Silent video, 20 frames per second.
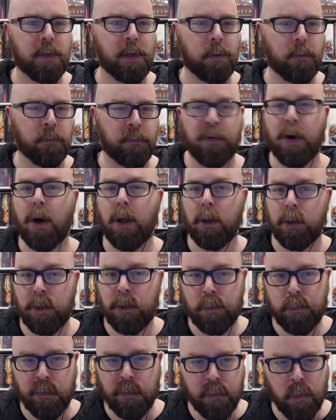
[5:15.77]

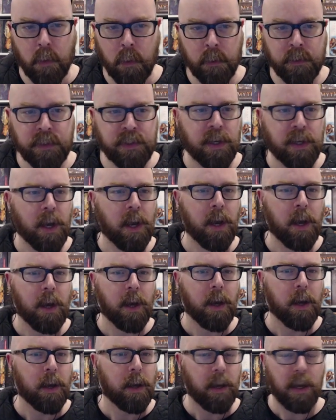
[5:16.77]
volume, of course.
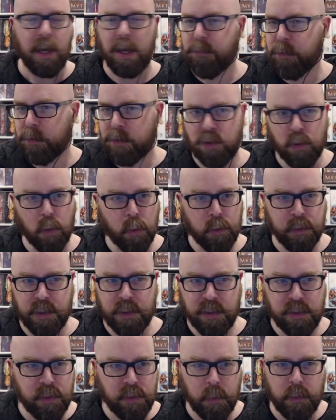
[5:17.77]
If a
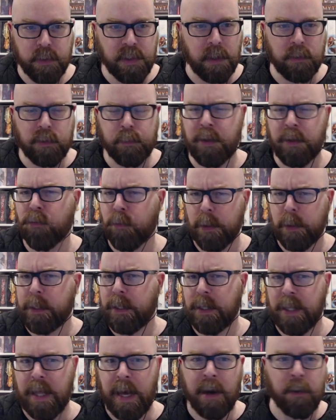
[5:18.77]
source turns out to be
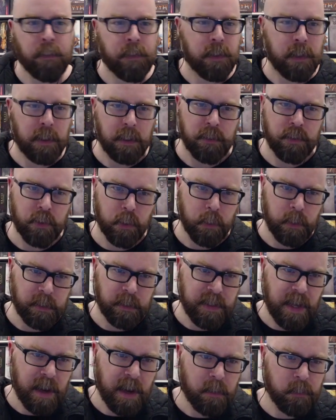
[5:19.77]
really loud, you can turn it
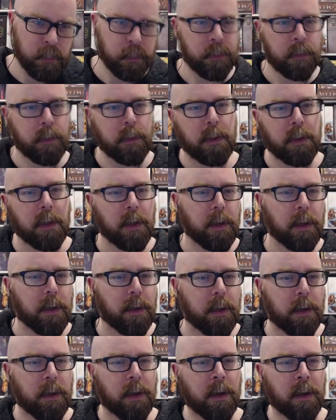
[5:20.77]
down
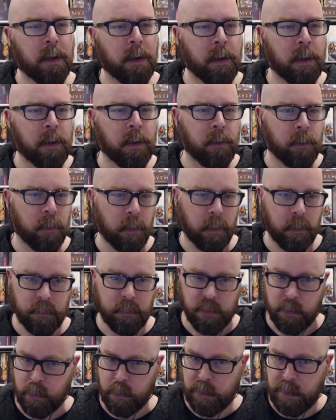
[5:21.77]
a
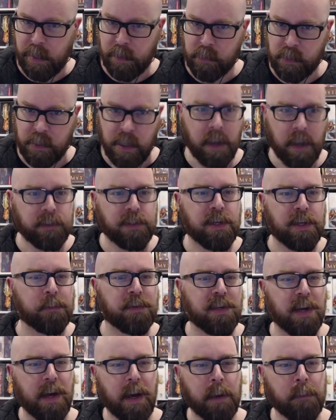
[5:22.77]
lot
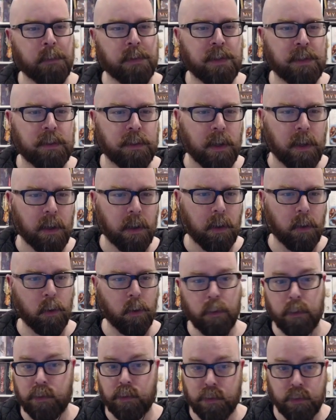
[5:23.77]
sometimes,
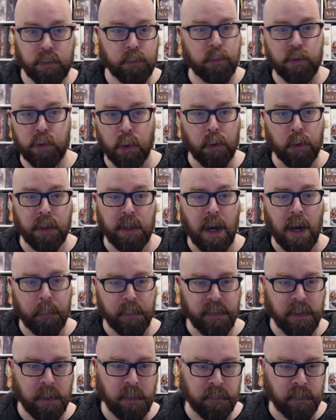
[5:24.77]
or turn it up
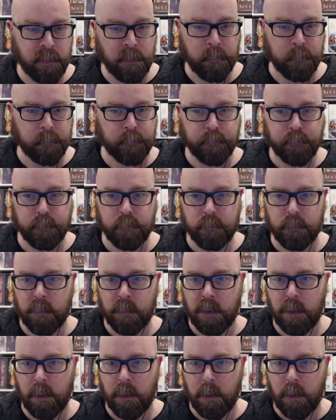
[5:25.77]
even.
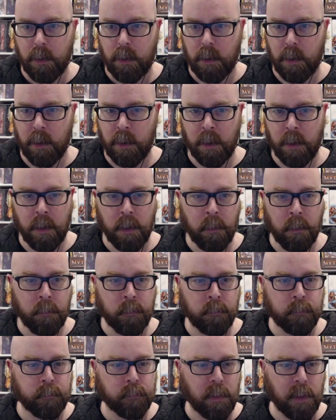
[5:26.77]

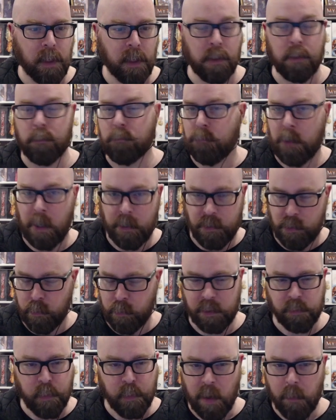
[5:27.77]
I'll let you
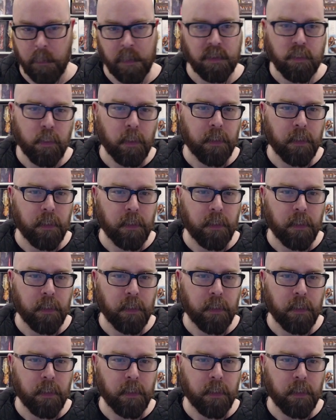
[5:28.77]
experiment with